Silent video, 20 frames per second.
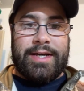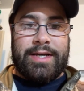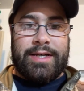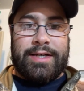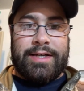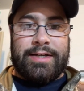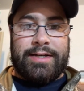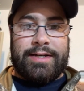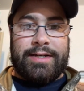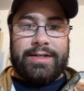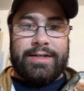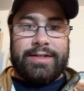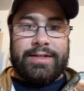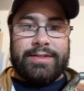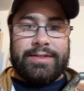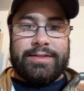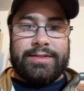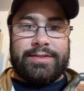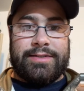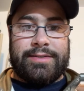
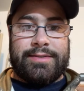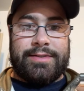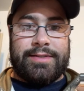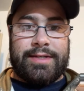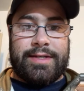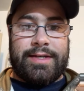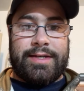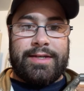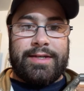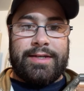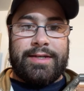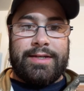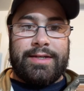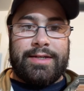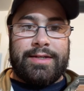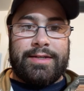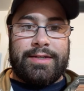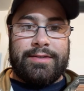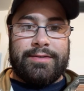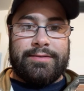Let's
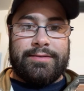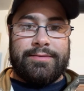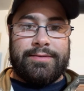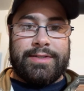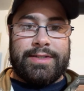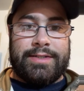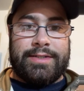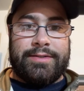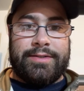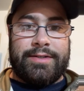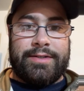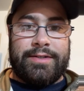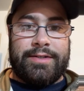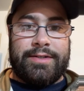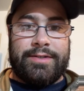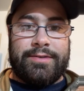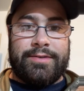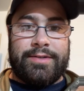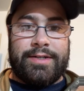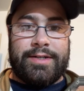see. Well, there
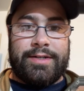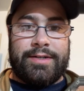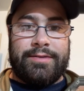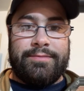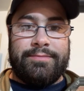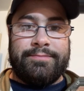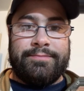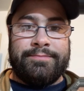you are.